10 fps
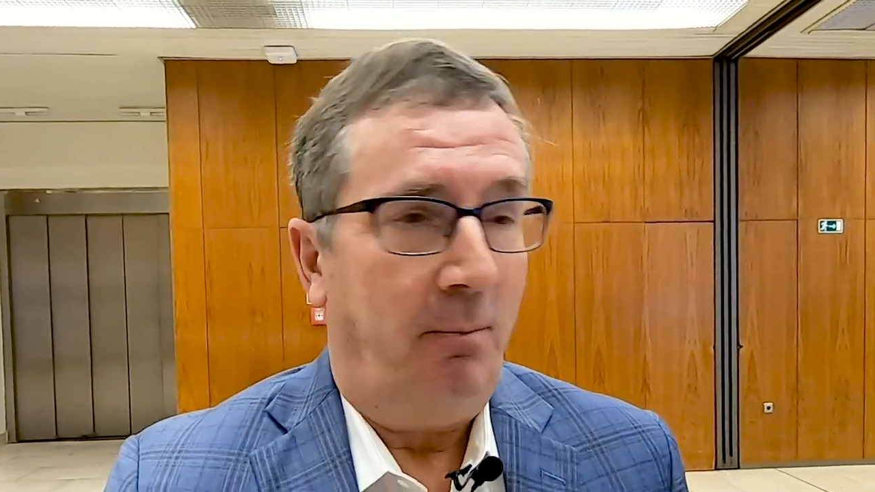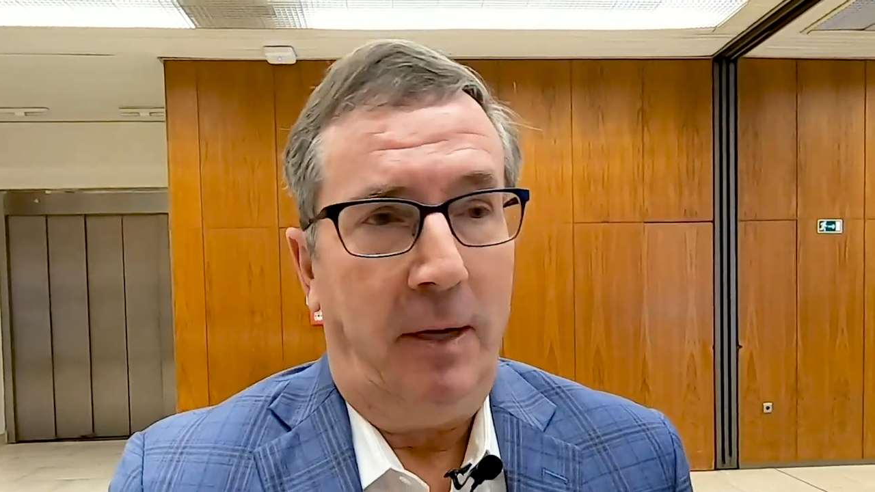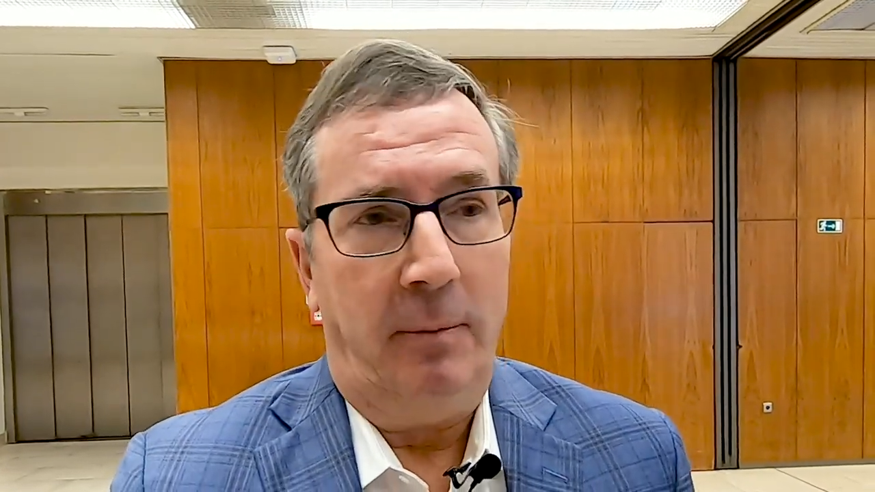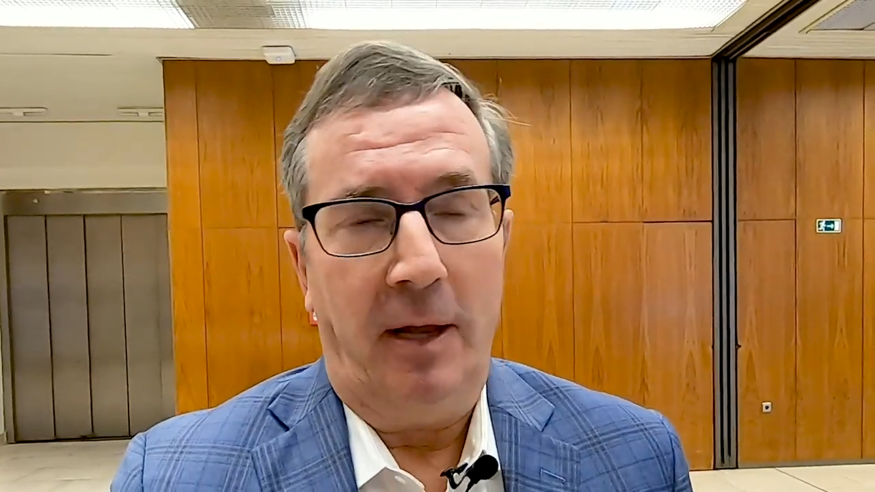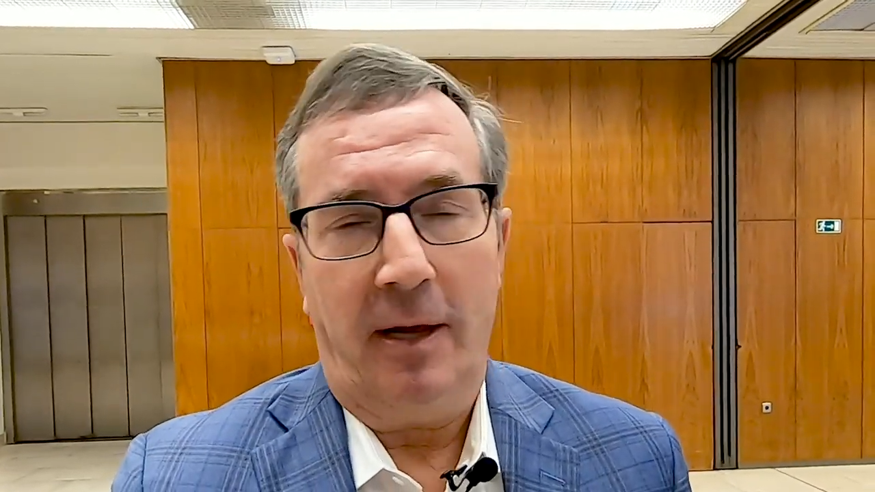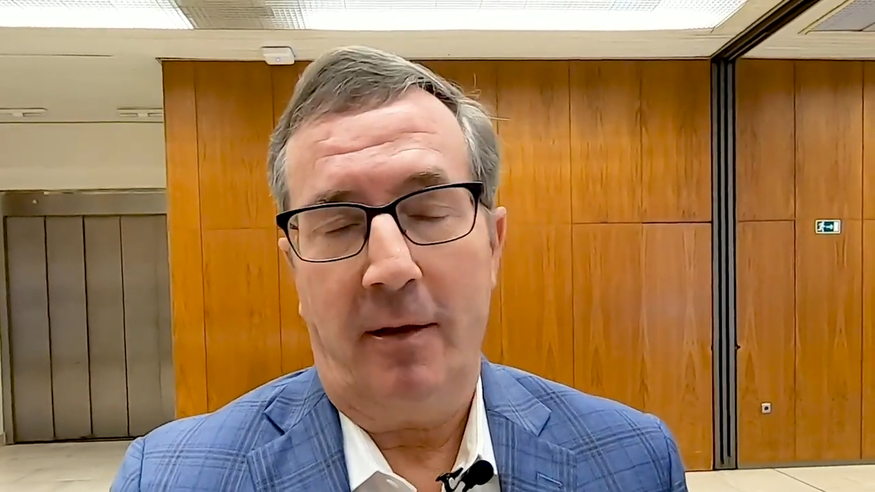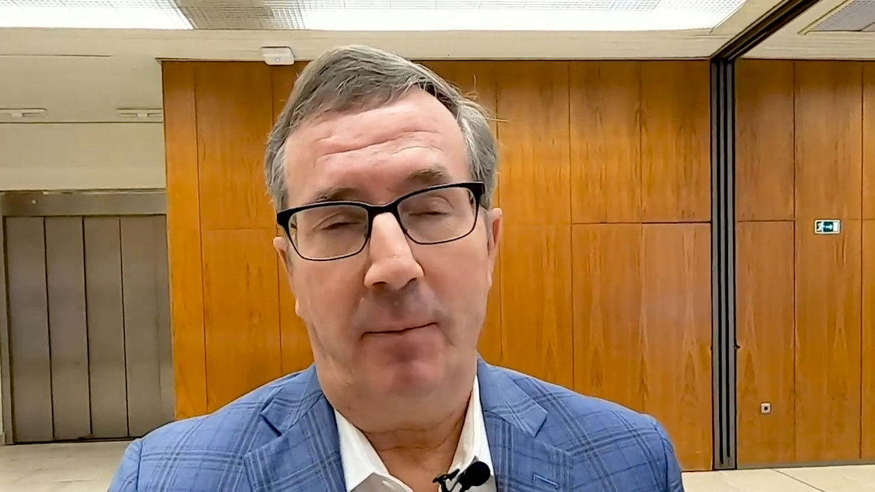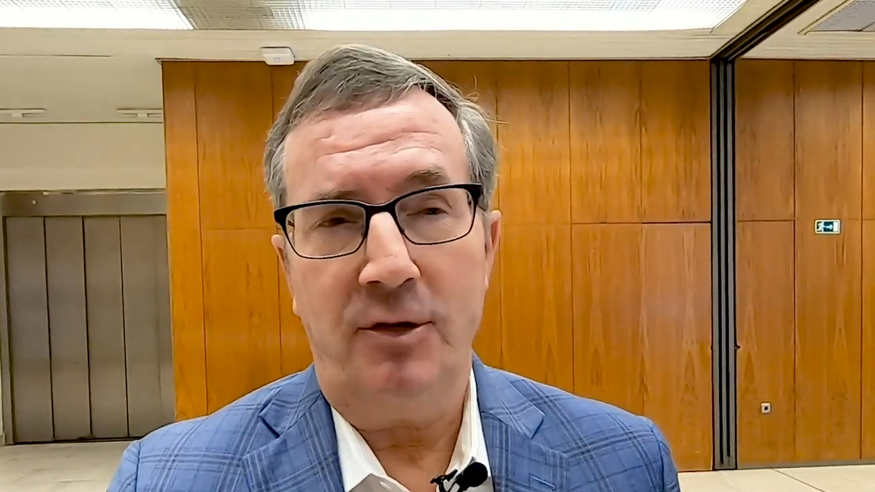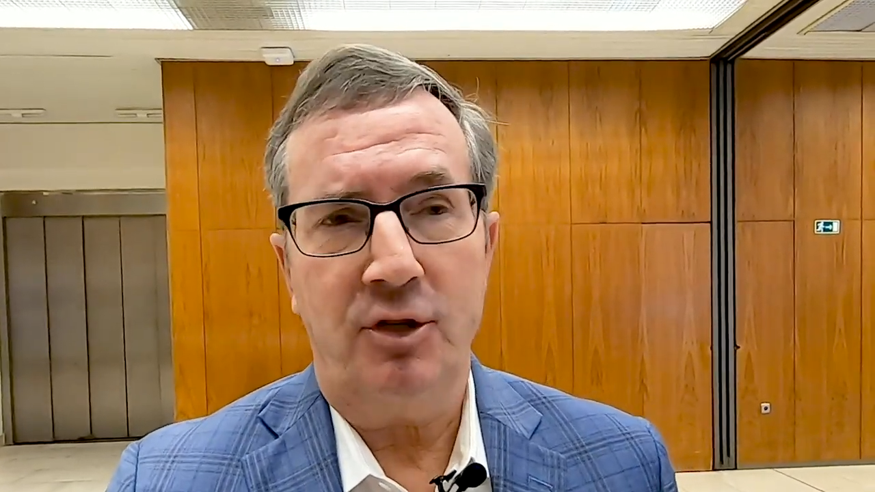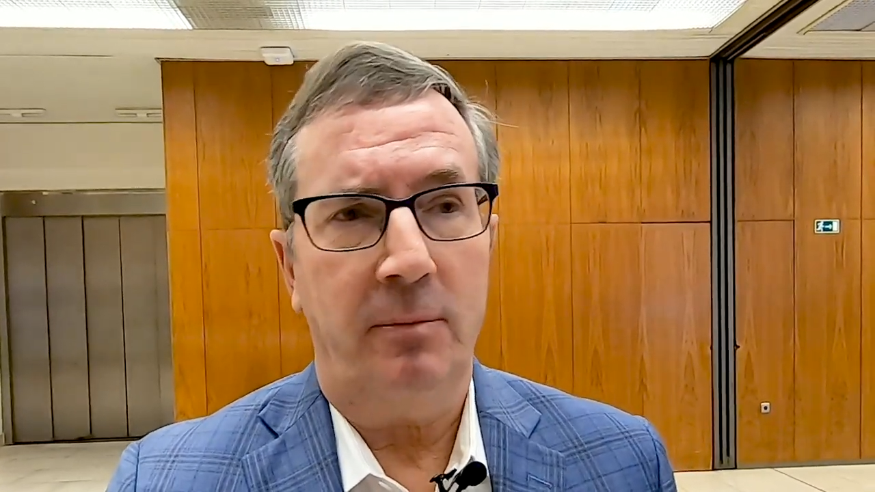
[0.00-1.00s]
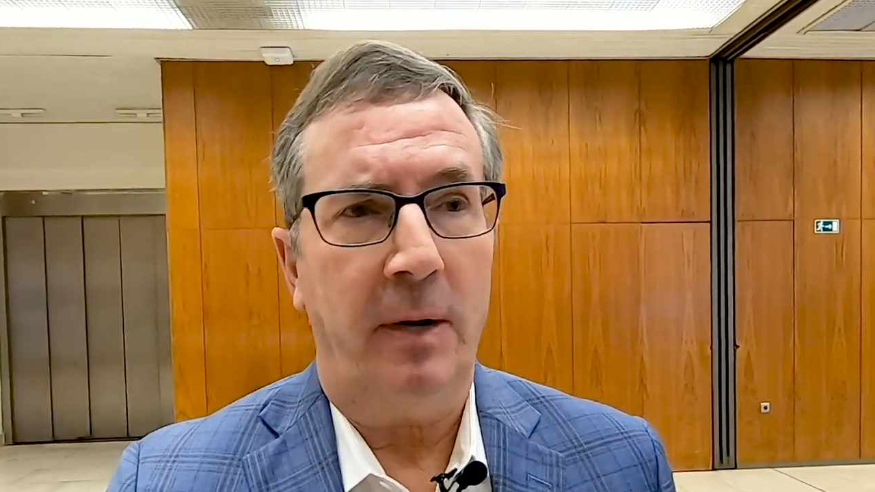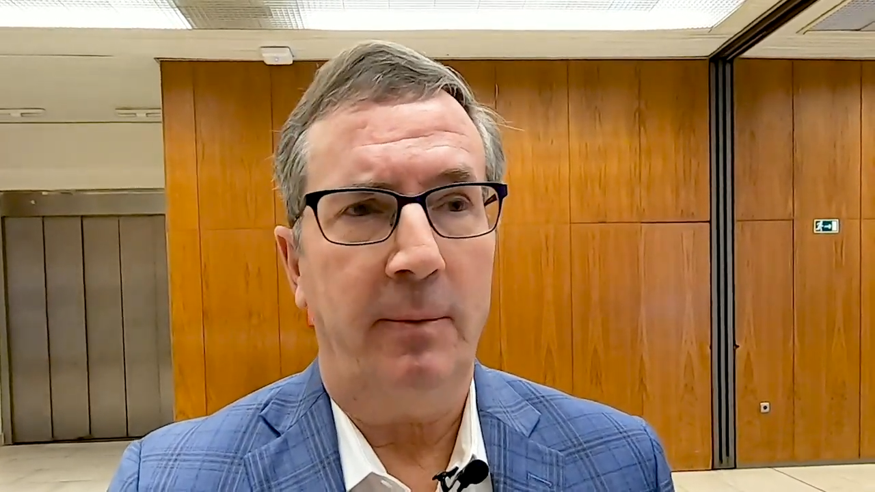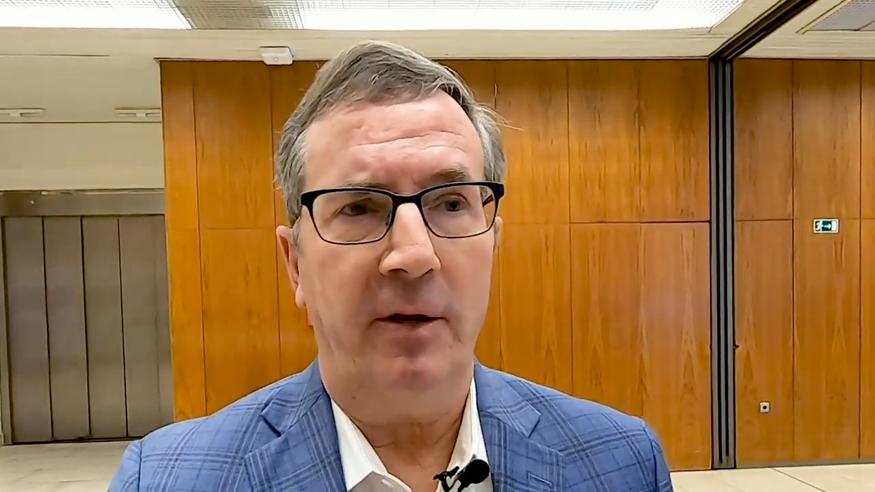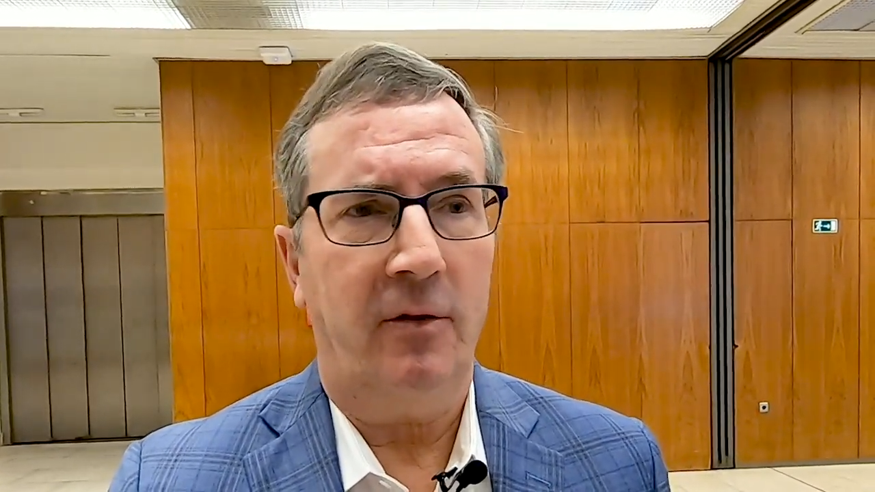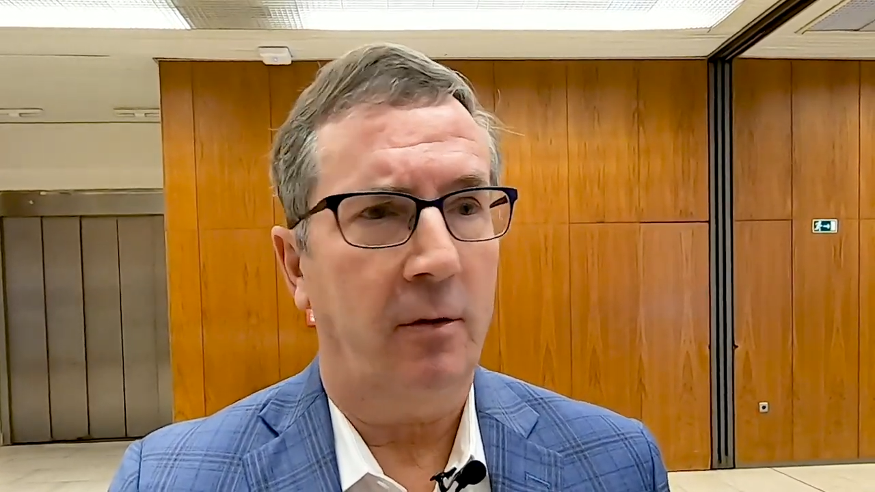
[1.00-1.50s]
Maybe, like I mentioned, and
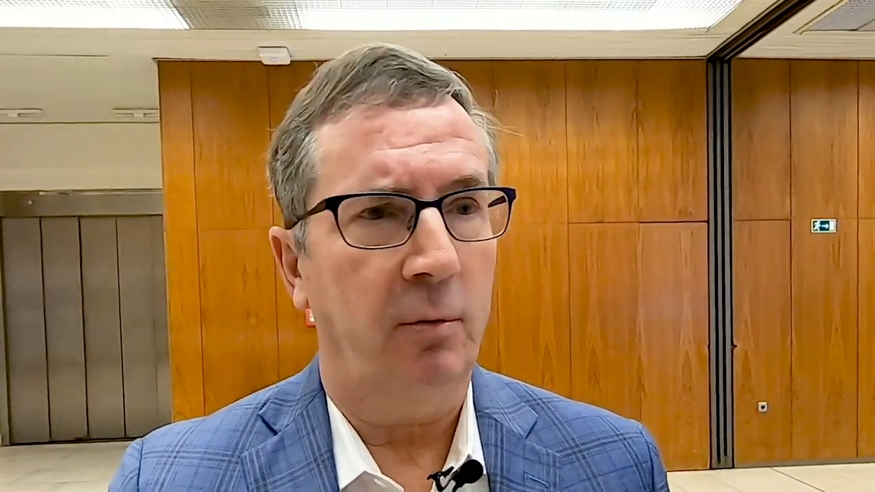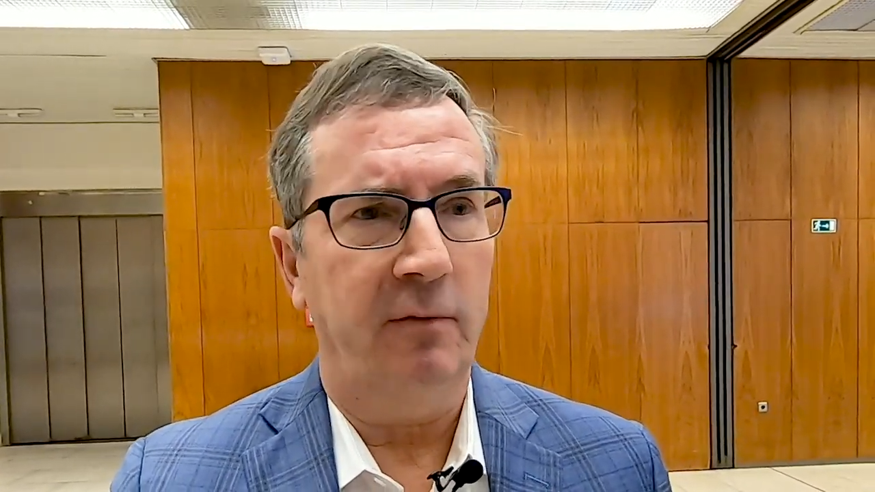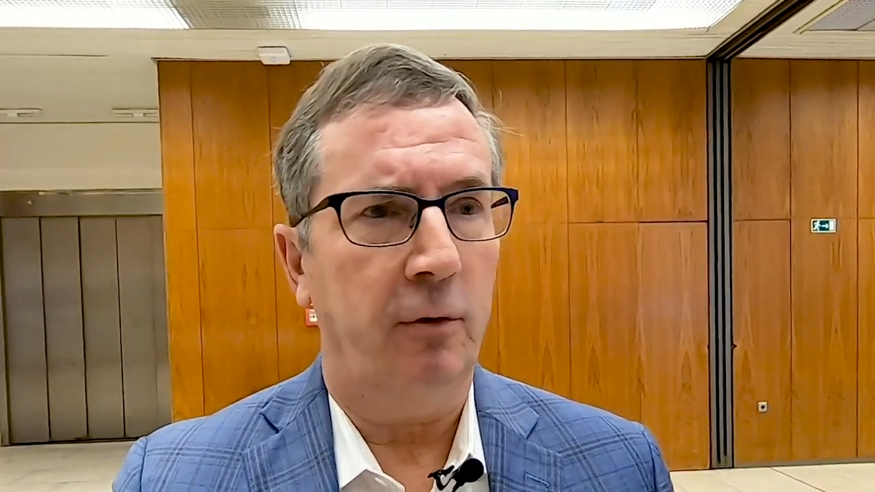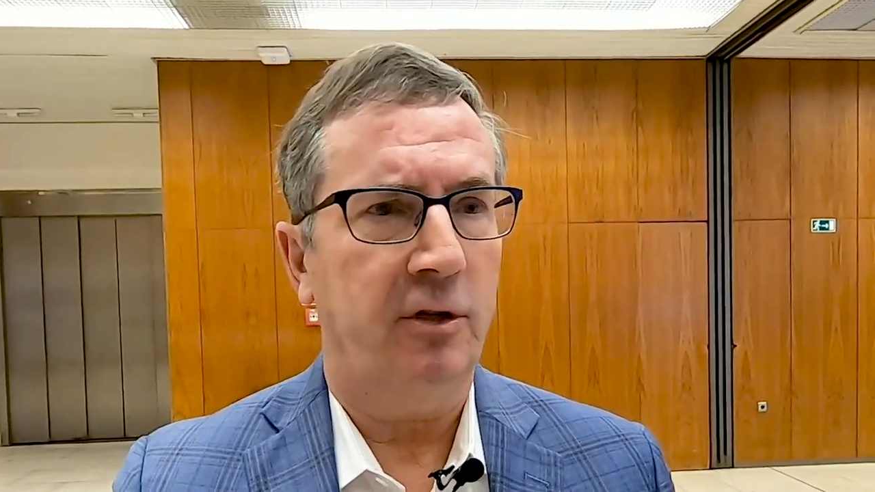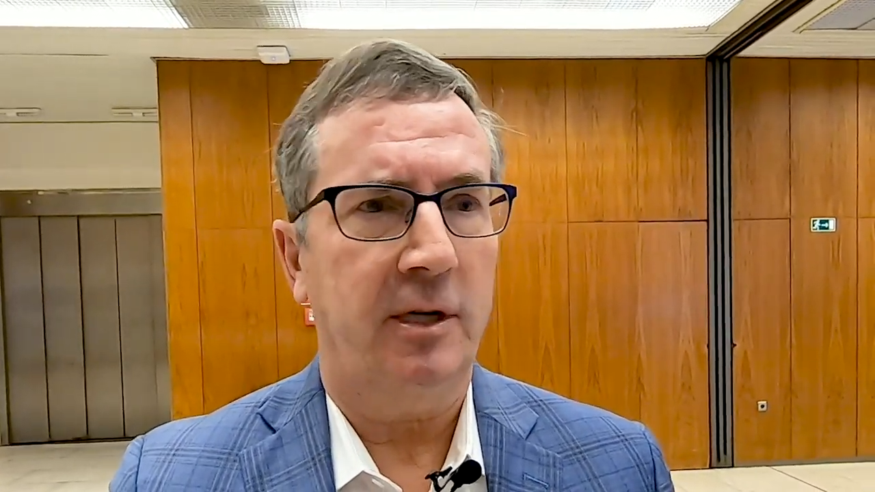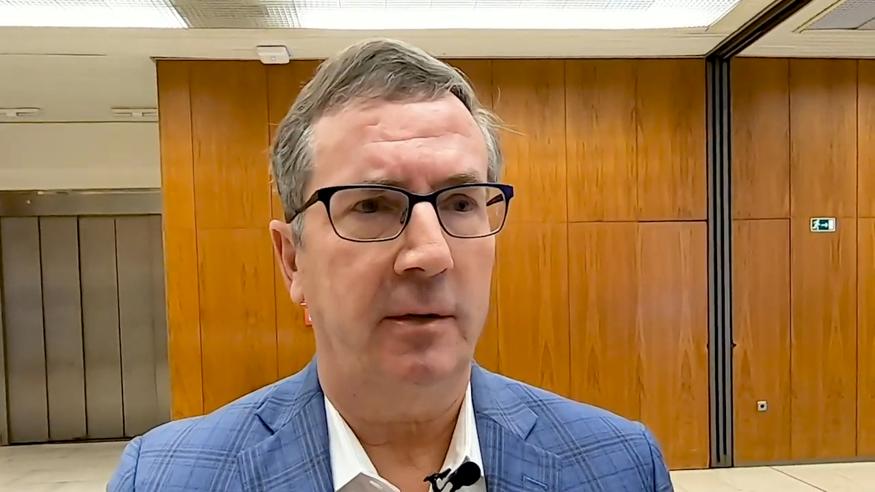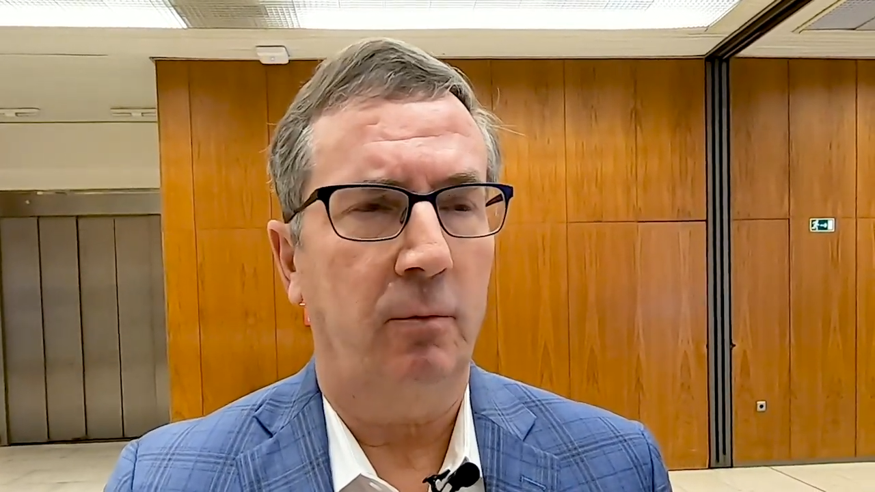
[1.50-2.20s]
maybe it's the revert,